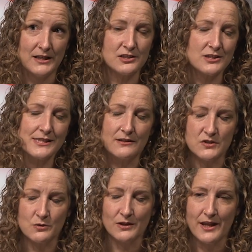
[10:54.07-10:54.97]
It just
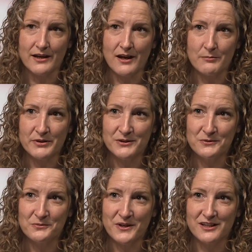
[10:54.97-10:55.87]
gives you a leg up
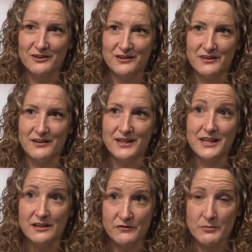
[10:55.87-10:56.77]
when you're in the
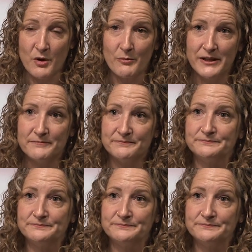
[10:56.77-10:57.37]
heat of the moment.